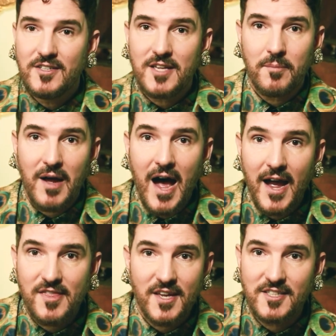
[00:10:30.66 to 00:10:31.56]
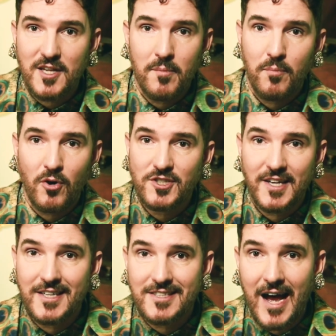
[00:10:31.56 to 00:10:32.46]
some guy, I think he's some
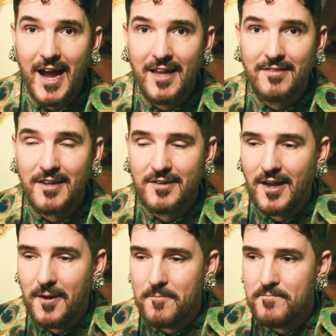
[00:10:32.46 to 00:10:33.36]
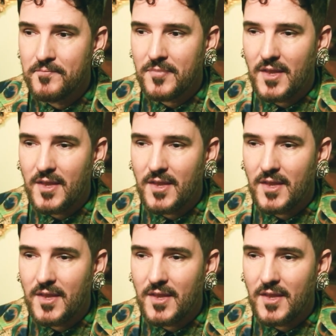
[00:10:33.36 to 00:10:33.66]
Portuguese guy that